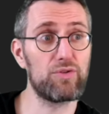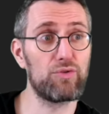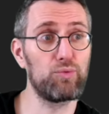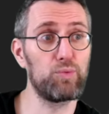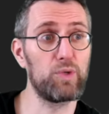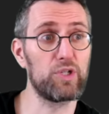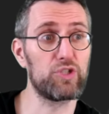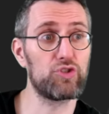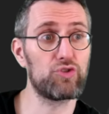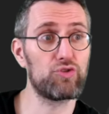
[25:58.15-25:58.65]
through
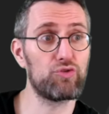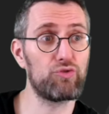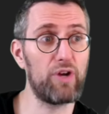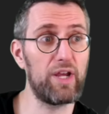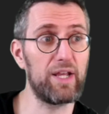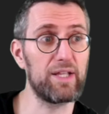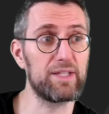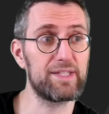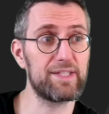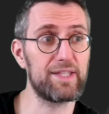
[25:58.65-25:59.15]
which
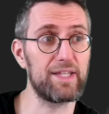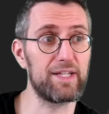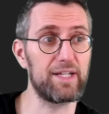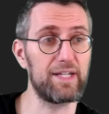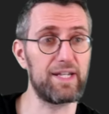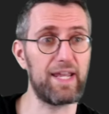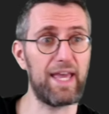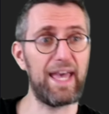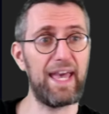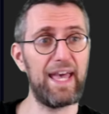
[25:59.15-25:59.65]
traits that
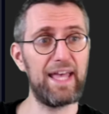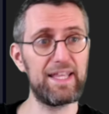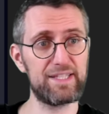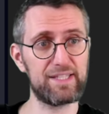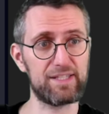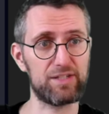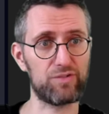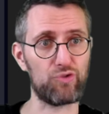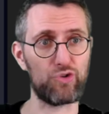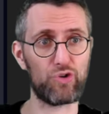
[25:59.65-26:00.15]
enhance
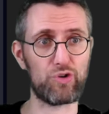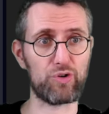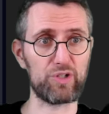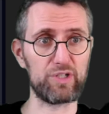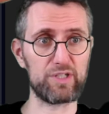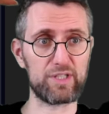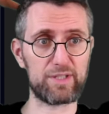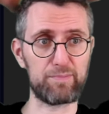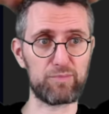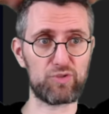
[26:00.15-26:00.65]
an
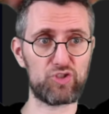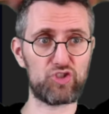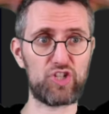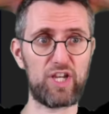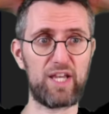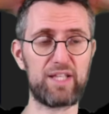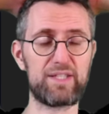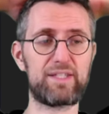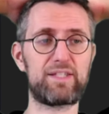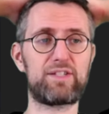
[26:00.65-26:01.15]
organism's
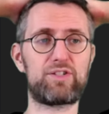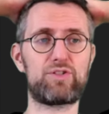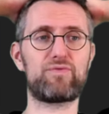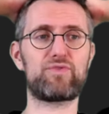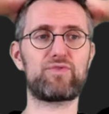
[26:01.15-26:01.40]
chances of